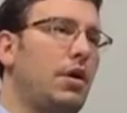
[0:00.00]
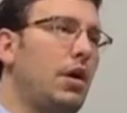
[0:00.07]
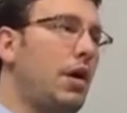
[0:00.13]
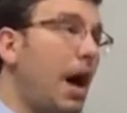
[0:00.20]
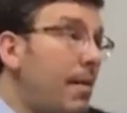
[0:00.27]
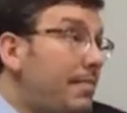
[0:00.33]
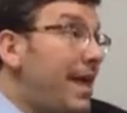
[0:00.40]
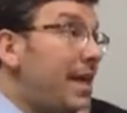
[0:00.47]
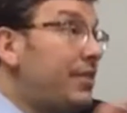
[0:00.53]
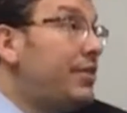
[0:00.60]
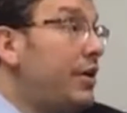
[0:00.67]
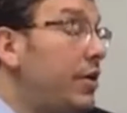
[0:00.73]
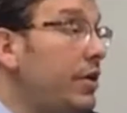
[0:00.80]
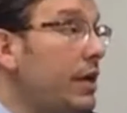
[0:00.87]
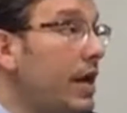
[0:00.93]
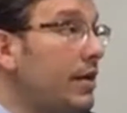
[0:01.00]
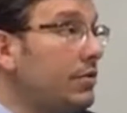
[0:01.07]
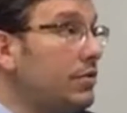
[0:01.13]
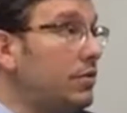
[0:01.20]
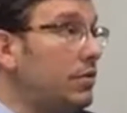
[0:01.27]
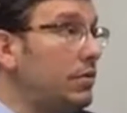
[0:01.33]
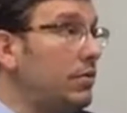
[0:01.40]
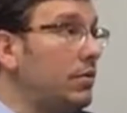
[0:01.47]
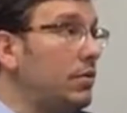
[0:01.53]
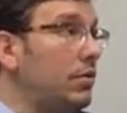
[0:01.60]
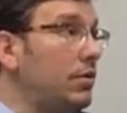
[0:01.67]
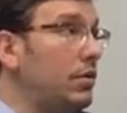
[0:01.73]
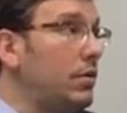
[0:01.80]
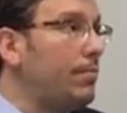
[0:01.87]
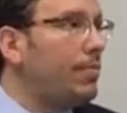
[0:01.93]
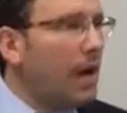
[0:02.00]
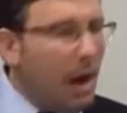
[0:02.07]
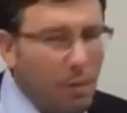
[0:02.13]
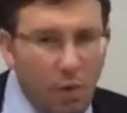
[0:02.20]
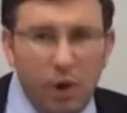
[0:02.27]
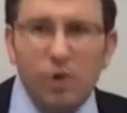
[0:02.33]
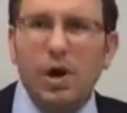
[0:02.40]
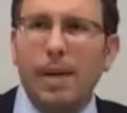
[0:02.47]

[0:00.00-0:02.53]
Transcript: I'm not there yet, but I want to.